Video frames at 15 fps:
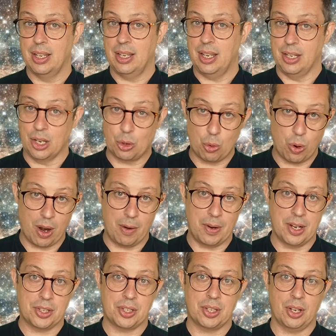in the
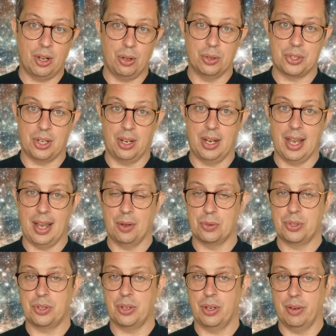Aquarius whole sign
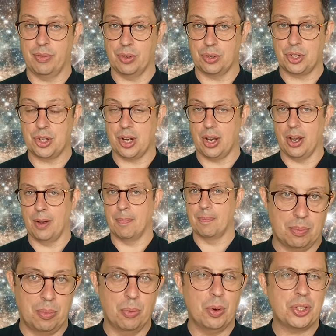house of your chart.
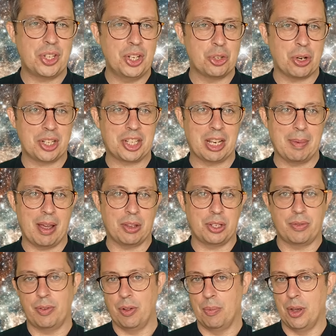But what's interesting about this
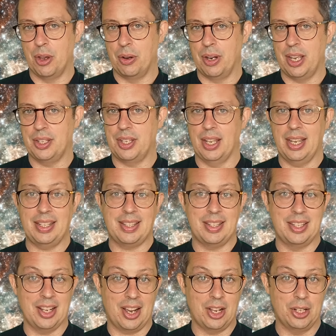full moon is that it's
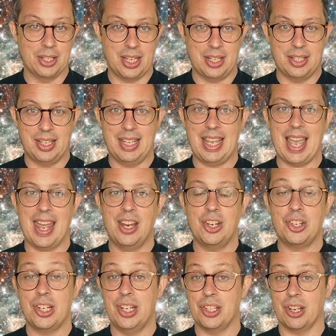dialed into the
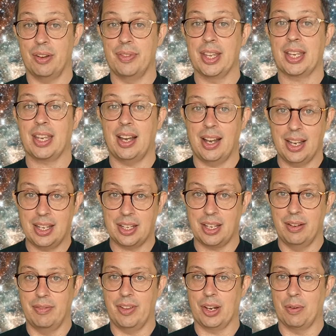energies of the Kite
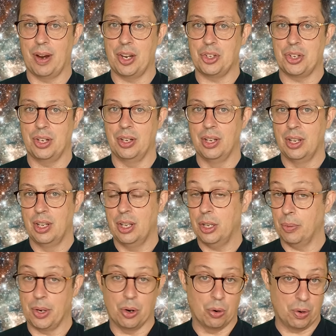configuration that
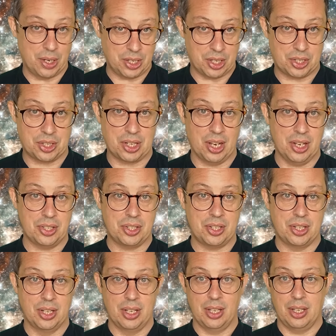we already
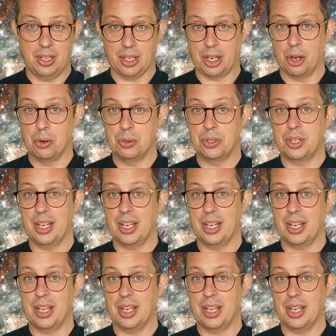discussed that goes